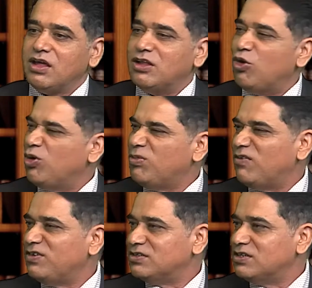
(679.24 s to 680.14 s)
Home
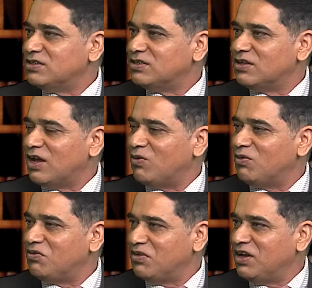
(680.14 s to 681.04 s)
Office is now
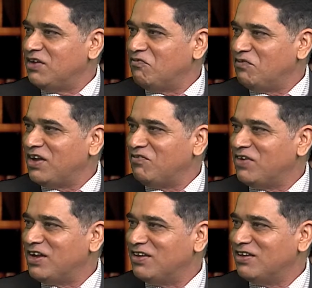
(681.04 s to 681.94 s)
really very,
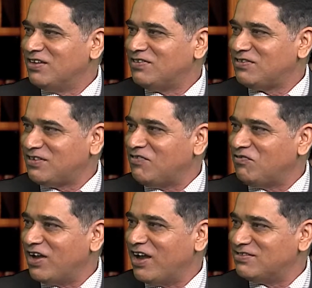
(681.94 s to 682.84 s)
very
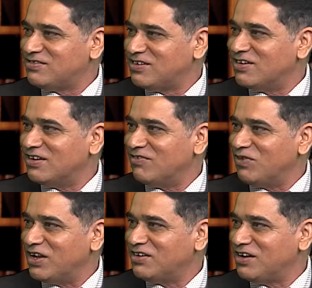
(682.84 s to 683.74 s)
stiff and stern
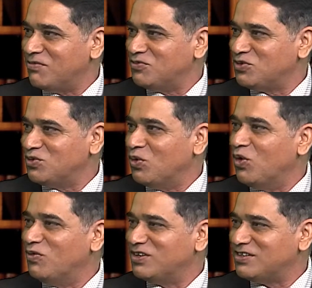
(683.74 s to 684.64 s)
when it comes to
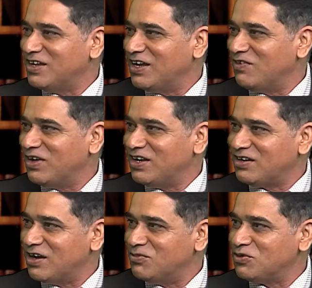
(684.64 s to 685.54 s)
overstaying, when it
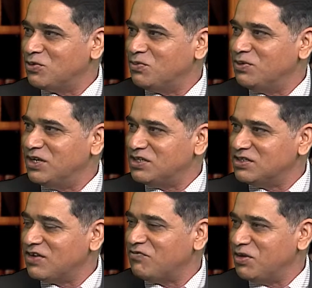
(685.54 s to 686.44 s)
comes to
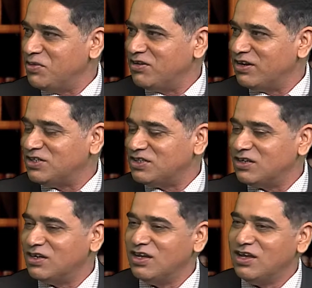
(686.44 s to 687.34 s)
breaches of immigration.